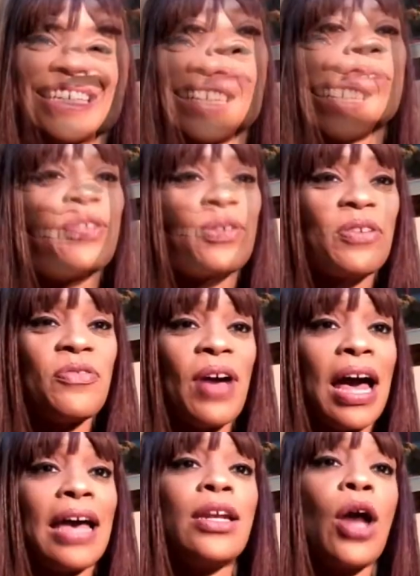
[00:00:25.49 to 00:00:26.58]
I'm a
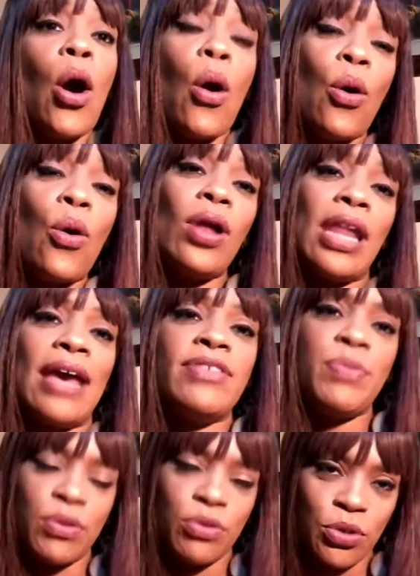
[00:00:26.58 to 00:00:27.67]
certified whole life
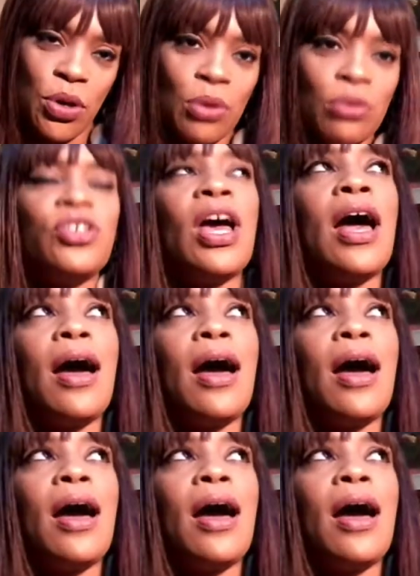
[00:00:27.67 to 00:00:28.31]
spiritual coach,